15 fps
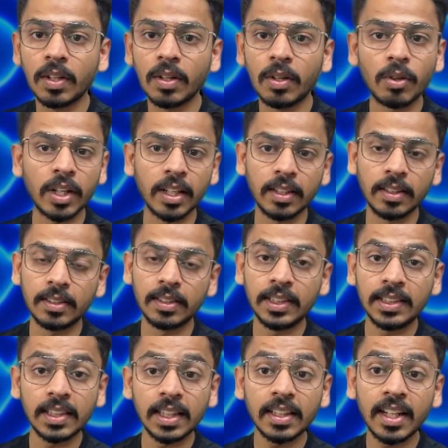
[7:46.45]
Okay,
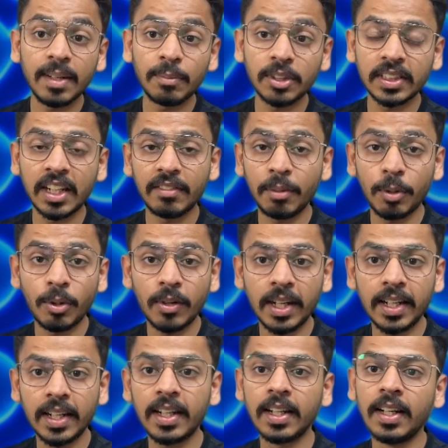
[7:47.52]
these are the inputs that we
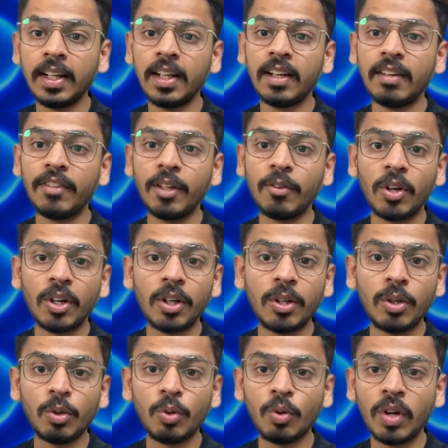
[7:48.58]
provided. We want
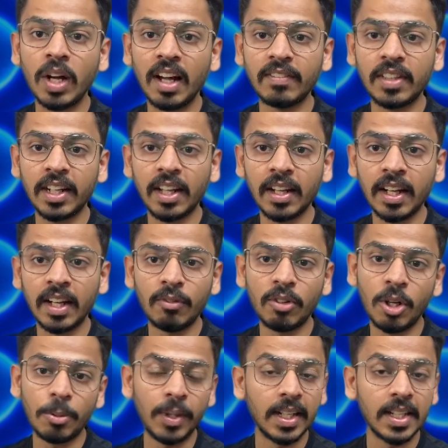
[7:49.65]
to have the
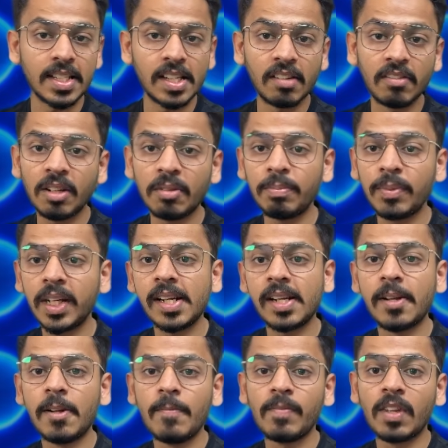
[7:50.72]
environment as development,
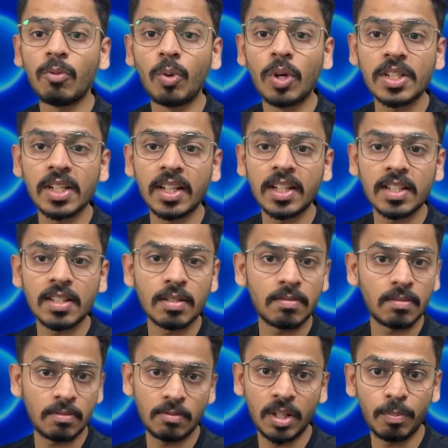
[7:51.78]
version as
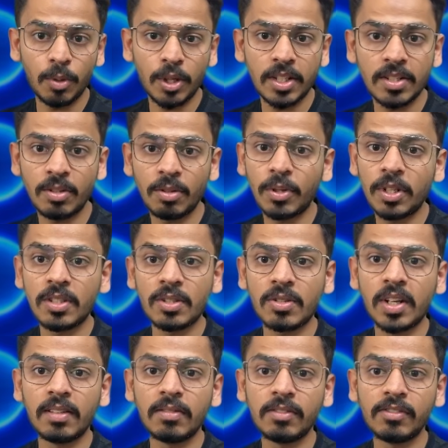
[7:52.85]
1.0.0,
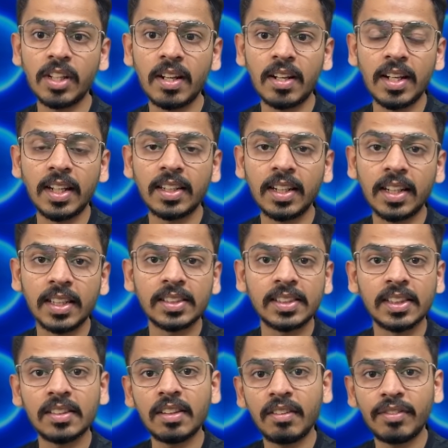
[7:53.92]
and we are running the test
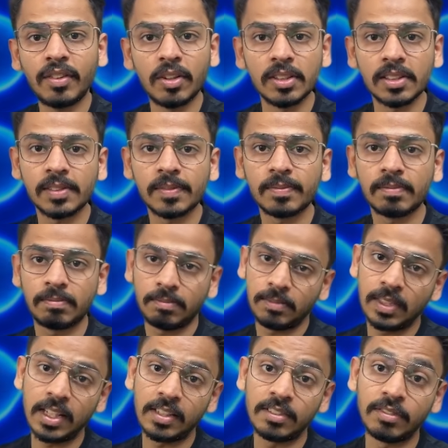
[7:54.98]
as false.
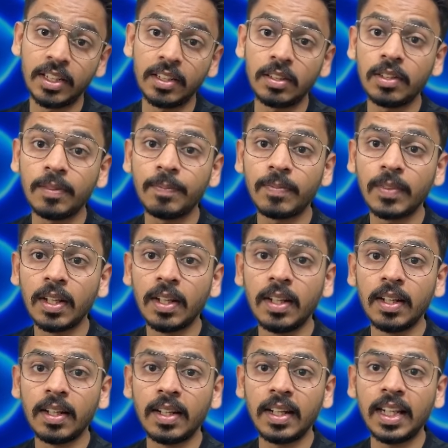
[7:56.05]
That's very good.
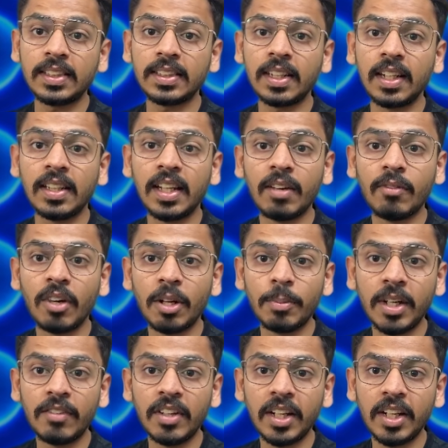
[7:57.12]
Next are the
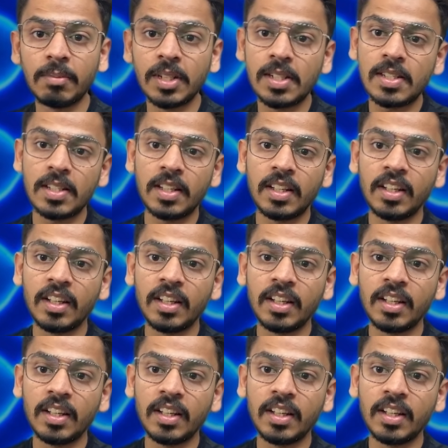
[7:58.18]
environment variables.